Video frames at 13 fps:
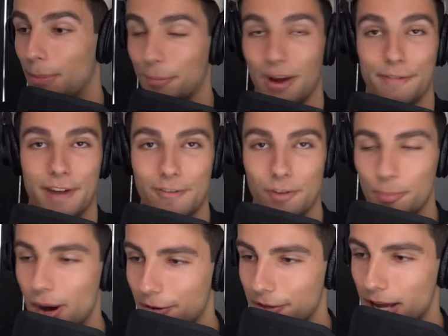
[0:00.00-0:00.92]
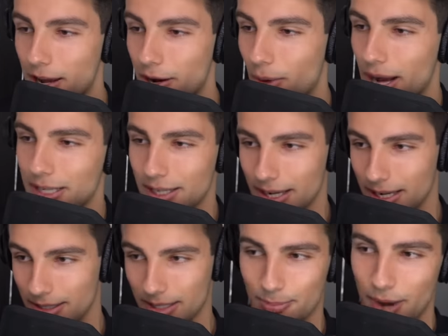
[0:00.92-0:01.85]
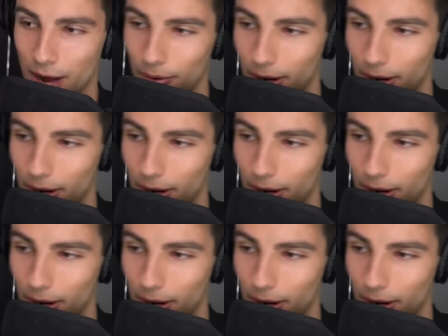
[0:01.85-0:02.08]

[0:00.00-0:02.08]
But my favorite part of the 808 is this part